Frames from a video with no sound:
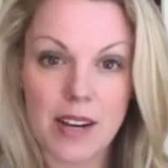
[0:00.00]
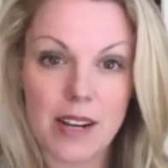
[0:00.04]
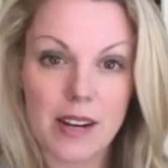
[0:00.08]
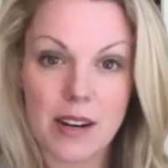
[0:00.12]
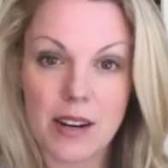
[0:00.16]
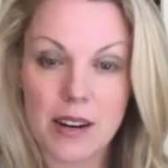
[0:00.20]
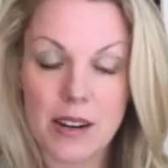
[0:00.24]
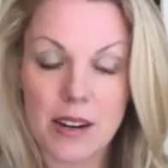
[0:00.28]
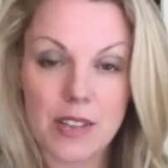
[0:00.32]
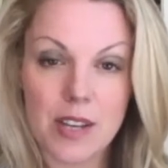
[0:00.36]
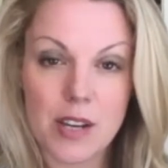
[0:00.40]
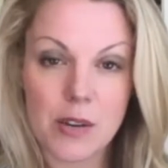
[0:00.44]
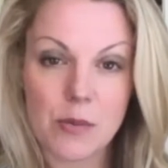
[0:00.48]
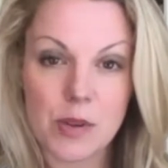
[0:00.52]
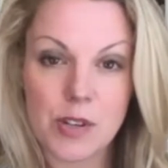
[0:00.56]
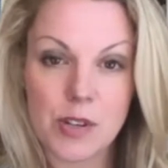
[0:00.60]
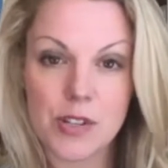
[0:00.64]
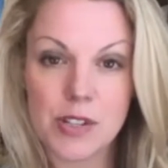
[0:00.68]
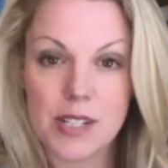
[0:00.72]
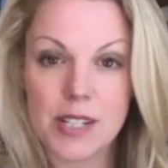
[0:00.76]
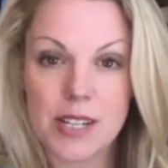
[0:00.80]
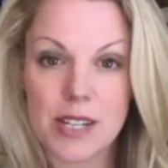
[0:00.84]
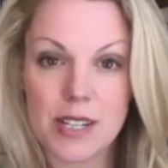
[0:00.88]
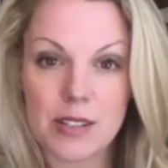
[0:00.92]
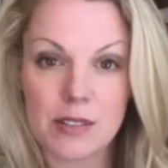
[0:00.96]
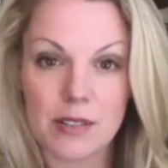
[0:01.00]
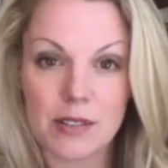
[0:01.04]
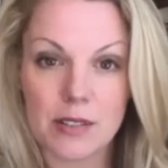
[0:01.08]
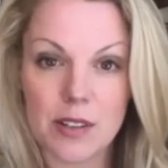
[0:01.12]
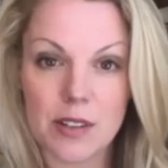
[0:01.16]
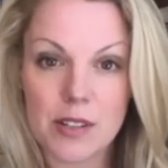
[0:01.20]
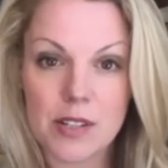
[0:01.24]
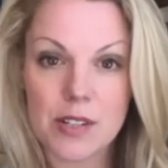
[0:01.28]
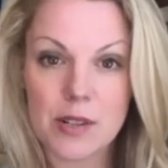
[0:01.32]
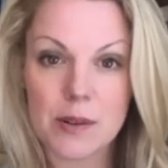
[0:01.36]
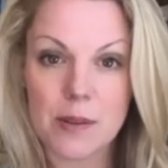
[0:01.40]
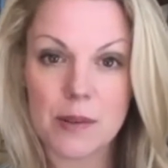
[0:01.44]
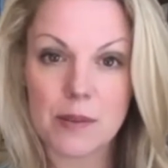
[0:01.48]
And I think we just need to
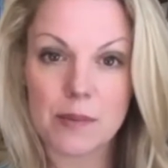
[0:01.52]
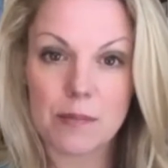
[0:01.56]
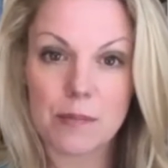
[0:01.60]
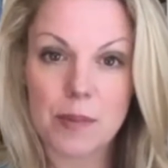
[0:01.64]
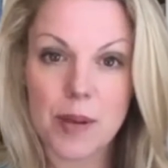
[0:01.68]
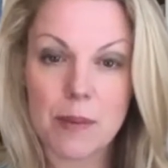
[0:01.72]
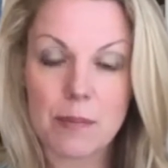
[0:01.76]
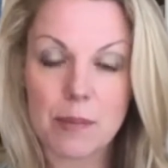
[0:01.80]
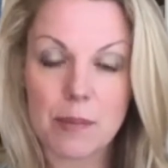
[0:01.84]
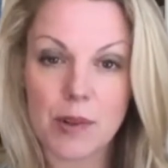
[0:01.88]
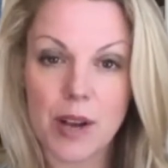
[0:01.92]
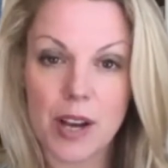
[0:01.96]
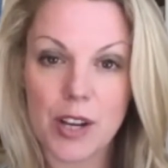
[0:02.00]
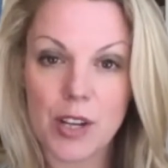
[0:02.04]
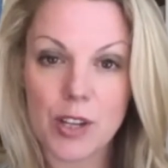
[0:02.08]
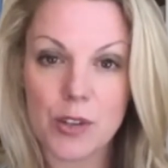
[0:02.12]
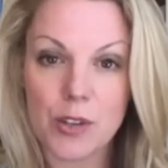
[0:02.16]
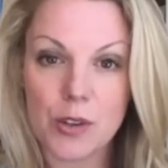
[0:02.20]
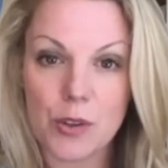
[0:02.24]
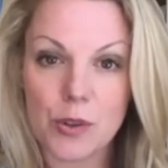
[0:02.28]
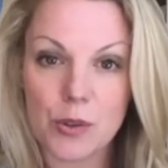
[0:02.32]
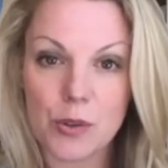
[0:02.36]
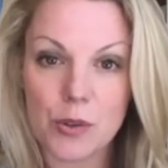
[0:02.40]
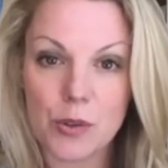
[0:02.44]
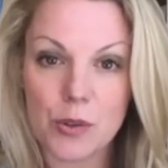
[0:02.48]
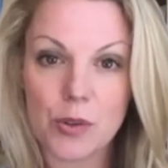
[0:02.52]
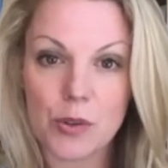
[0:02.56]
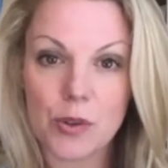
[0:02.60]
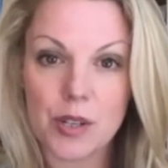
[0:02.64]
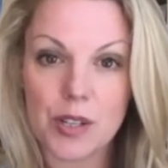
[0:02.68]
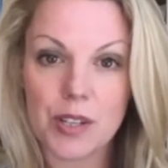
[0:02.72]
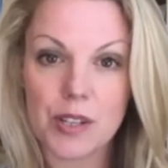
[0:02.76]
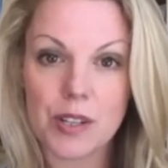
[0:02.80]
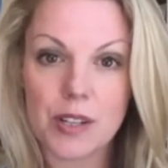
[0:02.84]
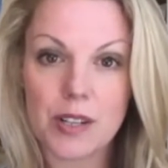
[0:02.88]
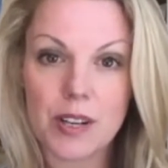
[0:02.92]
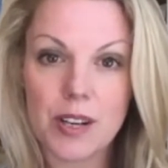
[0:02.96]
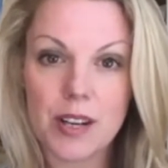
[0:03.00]
look to people like you who
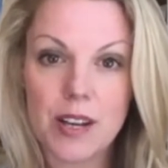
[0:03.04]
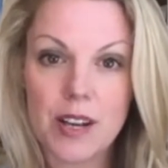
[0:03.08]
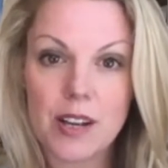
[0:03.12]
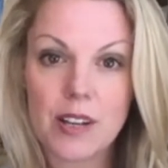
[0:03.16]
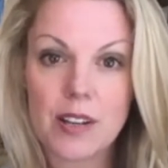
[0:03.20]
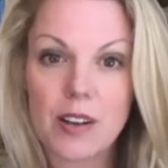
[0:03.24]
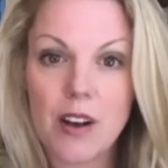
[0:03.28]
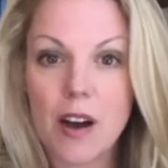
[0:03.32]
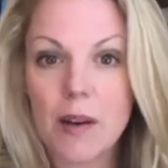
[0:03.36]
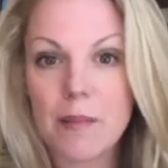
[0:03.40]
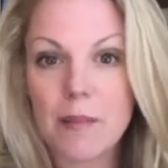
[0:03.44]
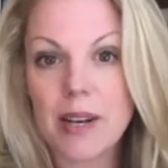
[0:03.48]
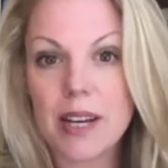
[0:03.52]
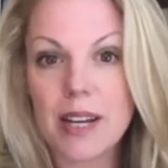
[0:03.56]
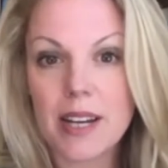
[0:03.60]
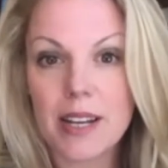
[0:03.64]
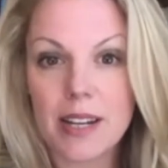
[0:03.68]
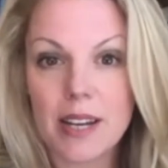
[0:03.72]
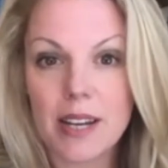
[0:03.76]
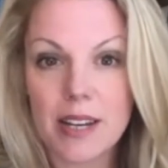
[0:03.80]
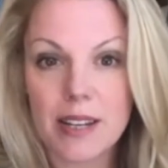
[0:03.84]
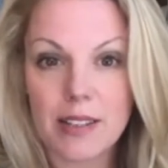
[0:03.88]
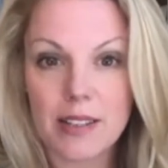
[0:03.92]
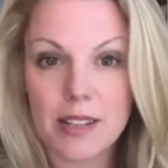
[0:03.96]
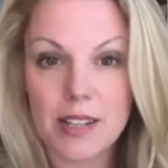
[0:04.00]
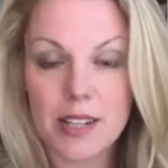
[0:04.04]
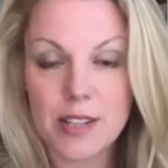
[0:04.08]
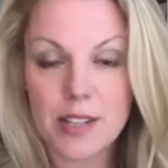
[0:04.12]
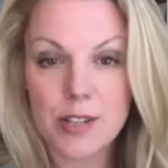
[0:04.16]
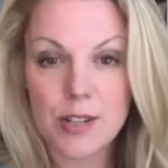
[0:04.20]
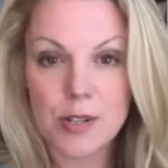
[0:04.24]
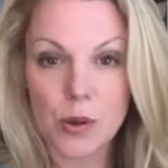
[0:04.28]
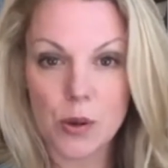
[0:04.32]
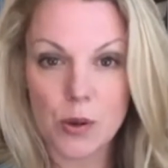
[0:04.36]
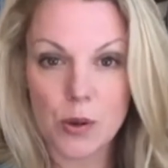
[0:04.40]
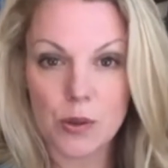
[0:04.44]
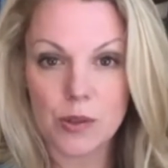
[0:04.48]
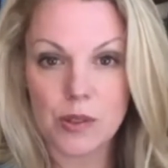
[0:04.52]
could come in and
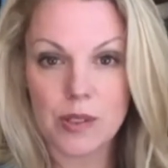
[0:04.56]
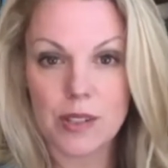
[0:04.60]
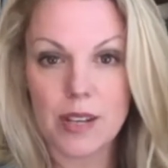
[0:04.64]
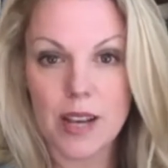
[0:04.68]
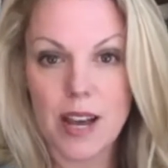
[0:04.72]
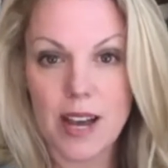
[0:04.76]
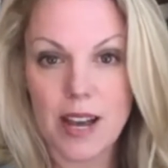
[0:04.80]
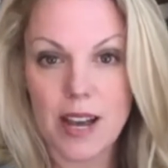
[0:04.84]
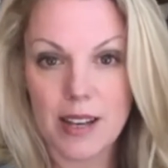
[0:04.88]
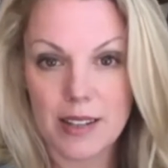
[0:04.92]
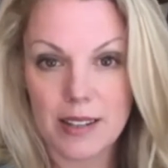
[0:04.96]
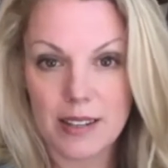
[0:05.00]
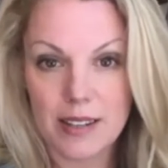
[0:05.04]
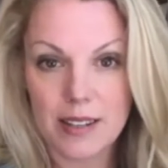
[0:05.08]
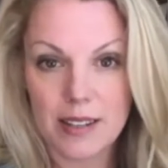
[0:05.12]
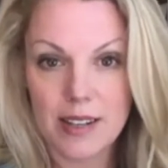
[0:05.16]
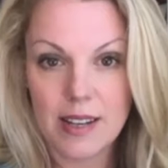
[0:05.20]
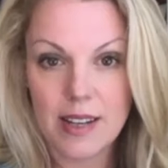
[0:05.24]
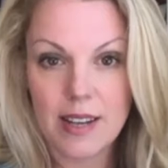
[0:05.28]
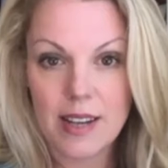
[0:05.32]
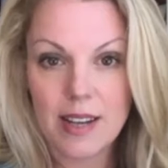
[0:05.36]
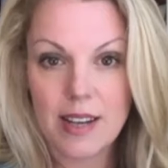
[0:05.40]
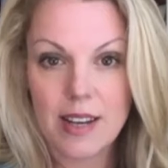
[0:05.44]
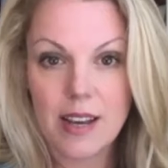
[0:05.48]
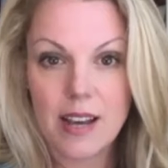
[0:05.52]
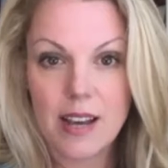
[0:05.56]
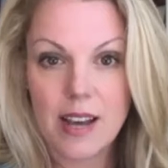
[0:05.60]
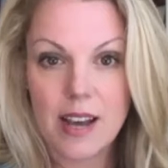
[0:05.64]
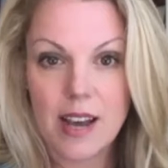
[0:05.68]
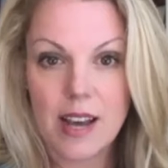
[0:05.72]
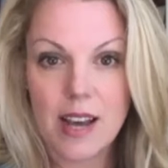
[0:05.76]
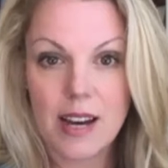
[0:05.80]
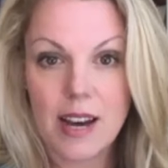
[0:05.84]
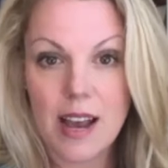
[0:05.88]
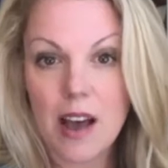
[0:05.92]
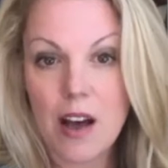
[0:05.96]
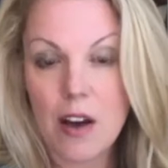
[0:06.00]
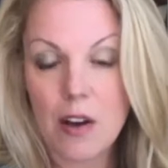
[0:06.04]
consult and
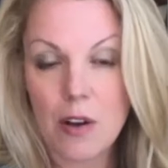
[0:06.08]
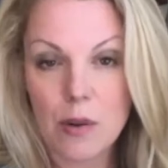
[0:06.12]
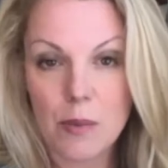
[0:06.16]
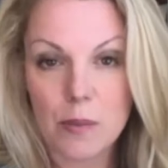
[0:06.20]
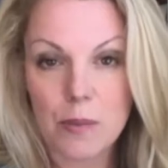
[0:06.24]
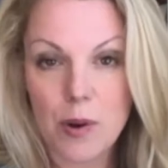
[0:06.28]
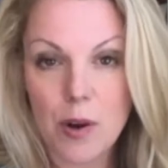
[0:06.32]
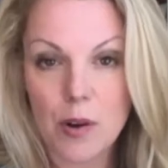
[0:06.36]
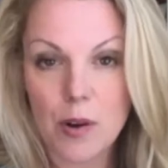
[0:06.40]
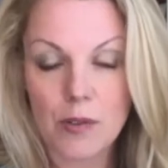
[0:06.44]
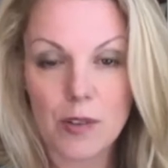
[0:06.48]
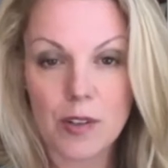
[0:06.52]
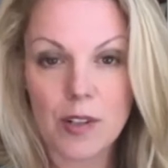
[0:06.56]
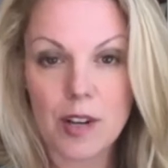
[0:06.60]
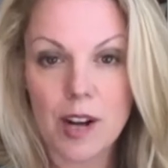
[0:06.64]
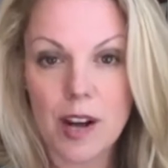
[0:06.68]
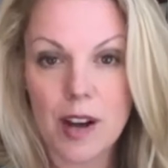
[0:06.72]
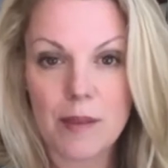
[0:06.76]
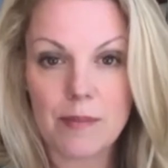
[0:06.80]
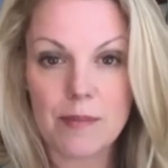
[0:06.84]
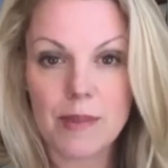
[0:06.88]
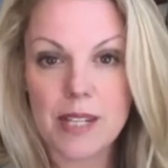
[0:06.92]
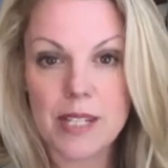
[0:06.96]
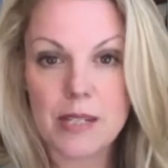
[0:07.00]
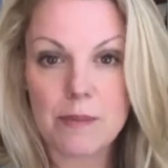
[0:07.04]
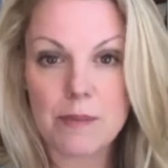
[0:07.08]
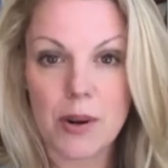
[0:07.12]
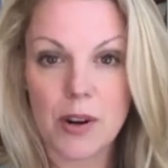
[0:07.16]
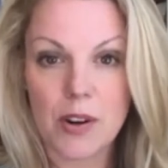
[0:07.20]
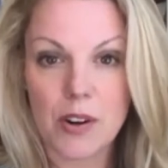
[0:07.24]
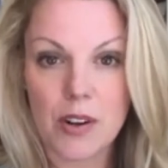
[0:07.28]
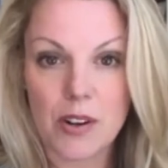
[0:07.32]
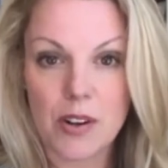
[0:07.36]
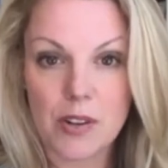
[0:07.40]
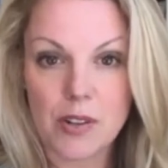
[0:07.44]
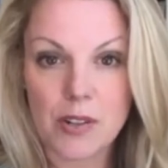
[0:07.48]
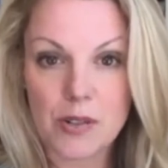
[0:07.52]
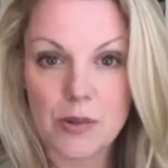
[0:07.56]
help overcome these
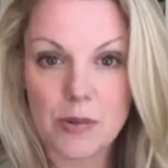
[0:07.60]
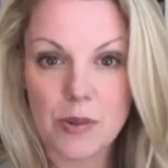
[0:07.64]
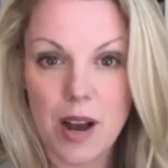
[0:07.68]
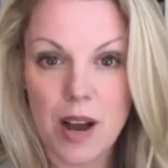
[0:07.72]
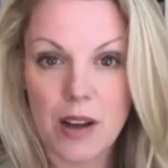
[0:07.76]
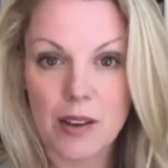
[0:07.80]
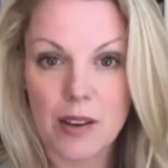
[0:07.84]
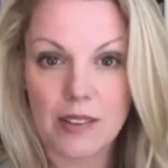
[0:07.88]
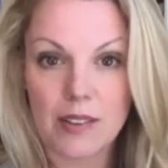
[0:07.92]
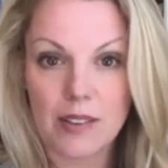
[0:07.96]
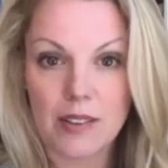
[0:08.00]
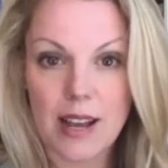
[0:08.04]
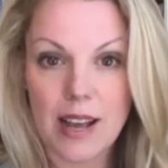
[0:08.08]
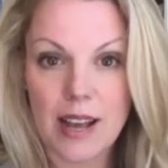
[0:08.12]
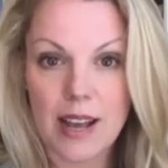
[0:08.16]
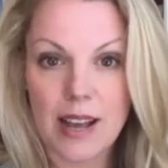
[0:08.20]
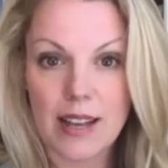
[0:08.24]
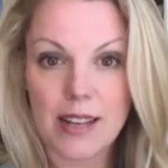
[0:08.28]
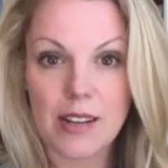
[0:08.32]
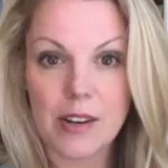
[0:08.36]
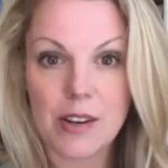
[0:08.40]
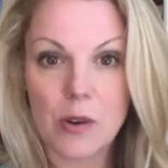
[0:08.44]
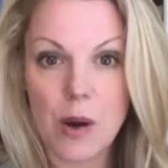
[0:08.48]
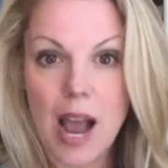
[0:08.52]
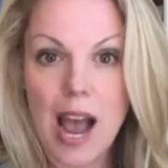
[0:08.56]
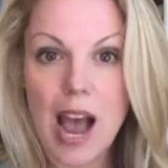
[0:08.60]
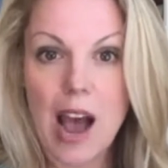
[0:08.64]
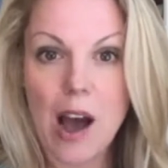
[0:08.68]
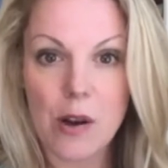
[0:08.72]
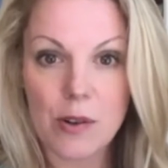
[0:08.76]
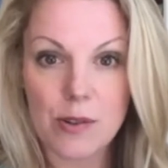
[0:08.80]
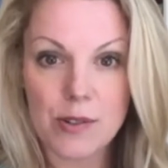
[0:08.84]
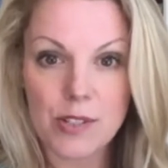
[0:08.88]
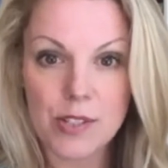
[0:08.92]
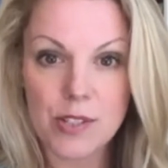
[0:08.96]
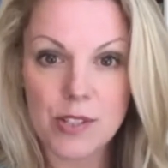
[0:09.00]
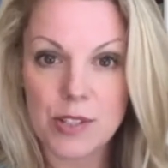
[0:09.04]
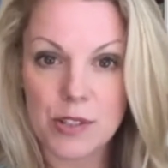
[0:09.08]
barriers around, how
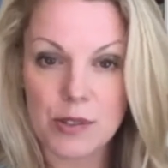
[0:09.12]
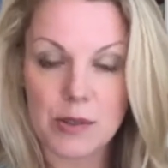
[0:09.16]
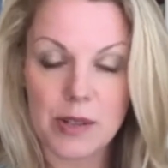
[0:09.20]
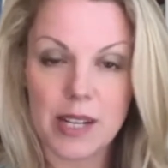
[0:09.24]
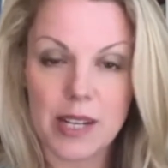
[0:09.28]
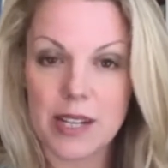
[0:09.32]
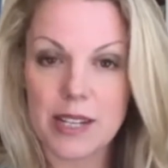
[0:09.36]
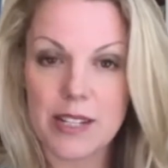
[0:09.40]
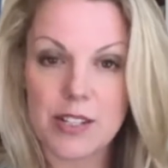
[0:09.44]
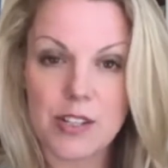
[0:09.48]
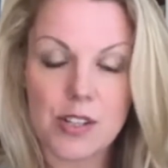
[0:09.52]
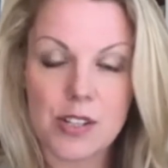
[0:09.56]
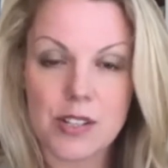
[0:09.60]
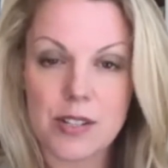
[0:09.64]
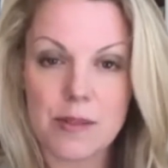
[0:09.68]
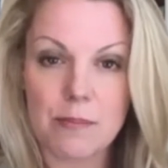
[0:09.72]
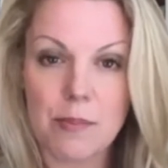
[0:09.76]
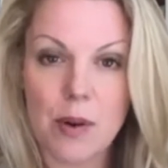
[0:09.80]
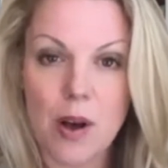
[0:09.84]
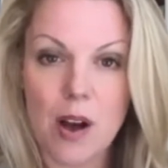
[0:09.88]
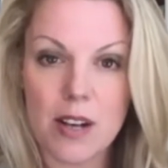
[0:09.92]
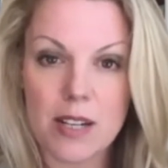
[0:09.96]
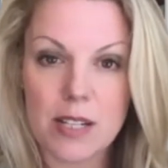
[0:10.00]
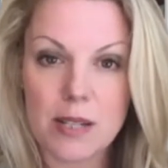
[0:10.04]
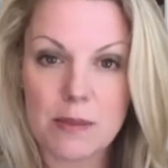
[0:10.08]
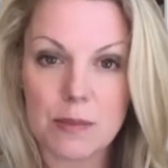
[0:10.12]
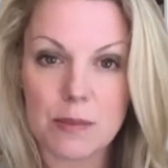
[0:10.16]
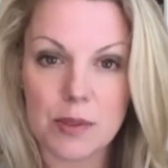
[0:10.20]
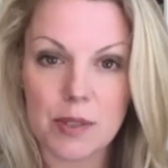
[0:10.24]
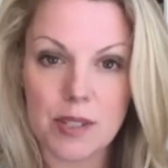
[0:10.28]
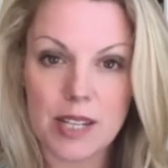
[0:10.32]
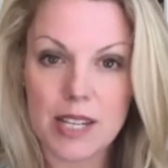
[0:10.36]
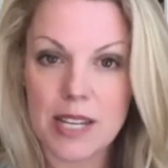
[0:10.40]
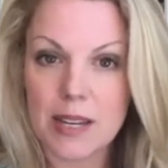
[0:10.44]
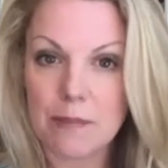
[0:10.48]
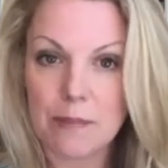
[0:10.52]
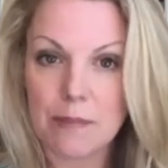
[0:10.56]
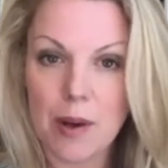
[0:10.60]
to do it. It's just impossible to
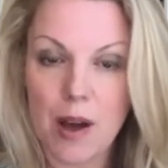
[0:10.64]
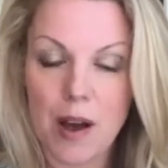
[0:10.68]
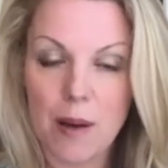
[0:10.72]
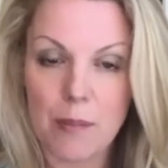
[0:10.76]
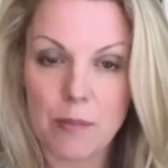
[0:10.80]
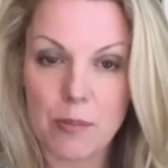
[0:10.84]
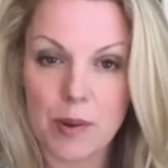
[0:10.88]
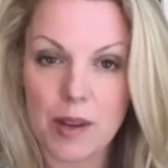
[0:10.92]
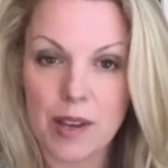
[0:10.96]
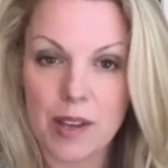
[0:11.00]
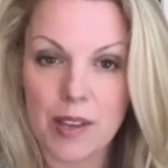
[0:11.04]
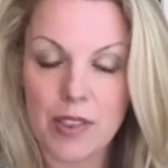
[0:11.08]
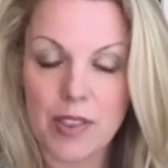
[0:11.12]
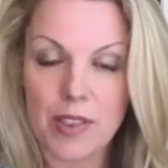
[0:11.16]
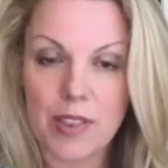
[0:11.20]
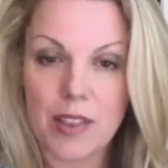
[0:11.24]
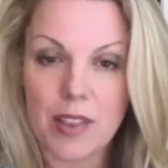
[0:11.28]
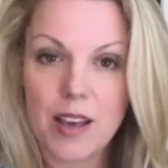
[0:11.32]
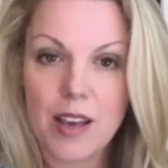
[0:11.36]
keep up with.